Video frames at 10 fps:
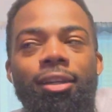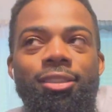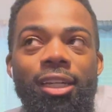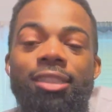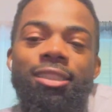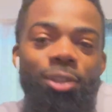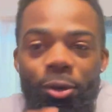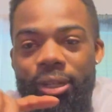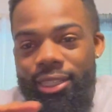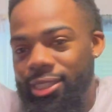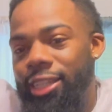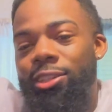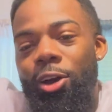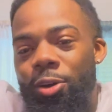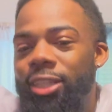Because it's all
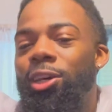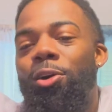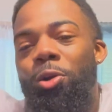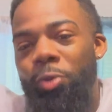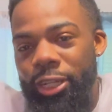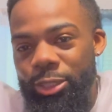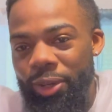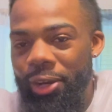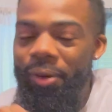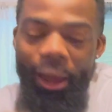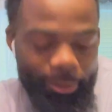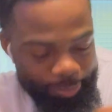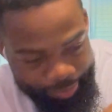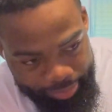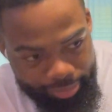going to work its way around.
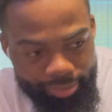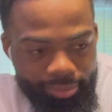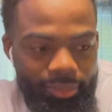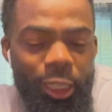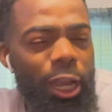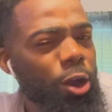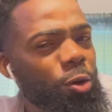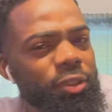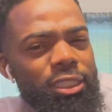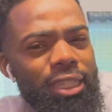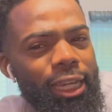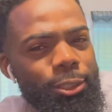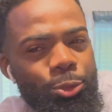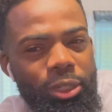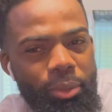Hopefully, this is like a
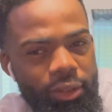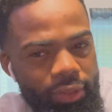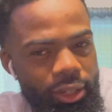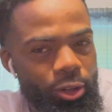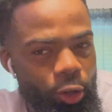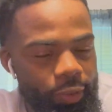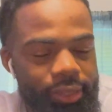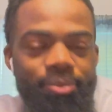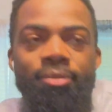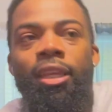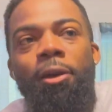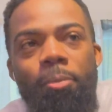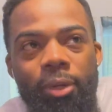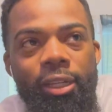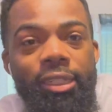20-minute video, hopefully.
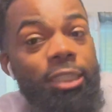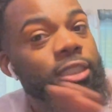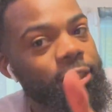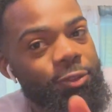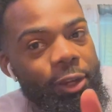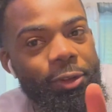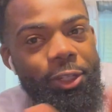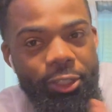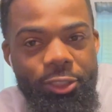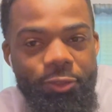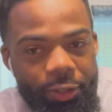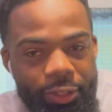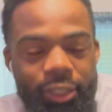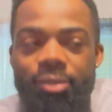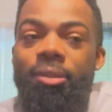But it's very good. It's very
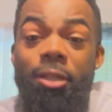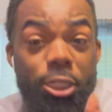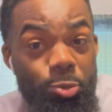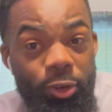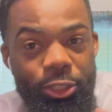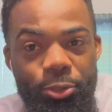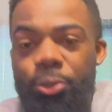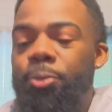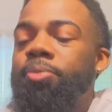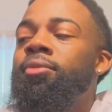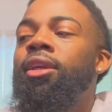good. Inspirational, too.